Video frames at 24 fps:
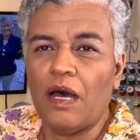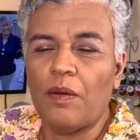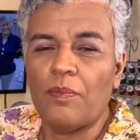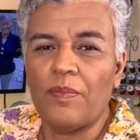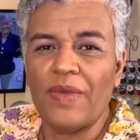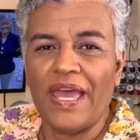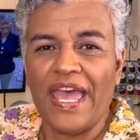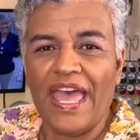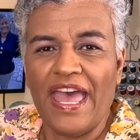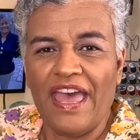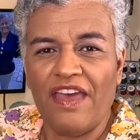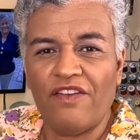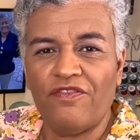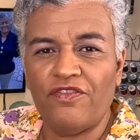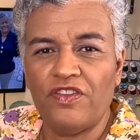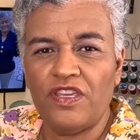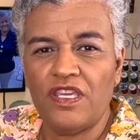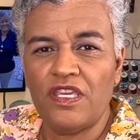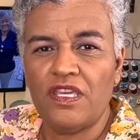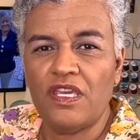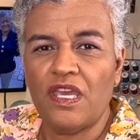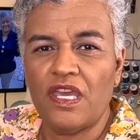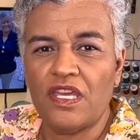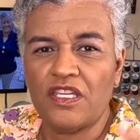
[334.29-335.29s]

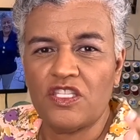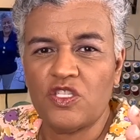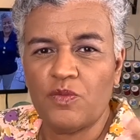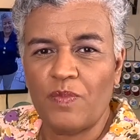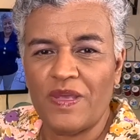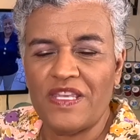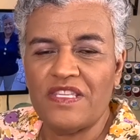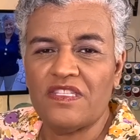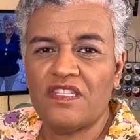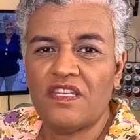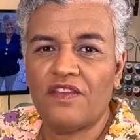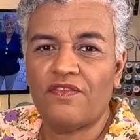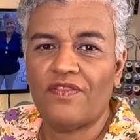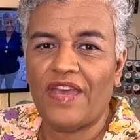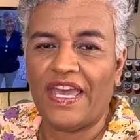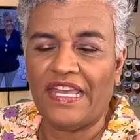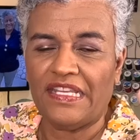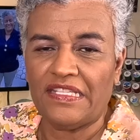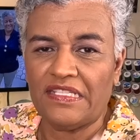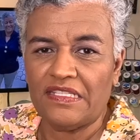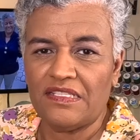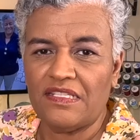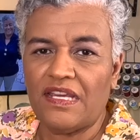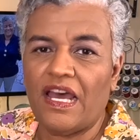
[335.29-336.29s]
heavy, expensive at
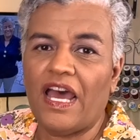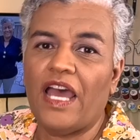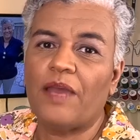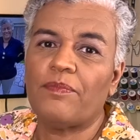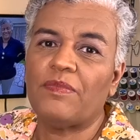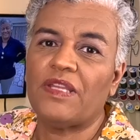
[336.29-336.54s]
the time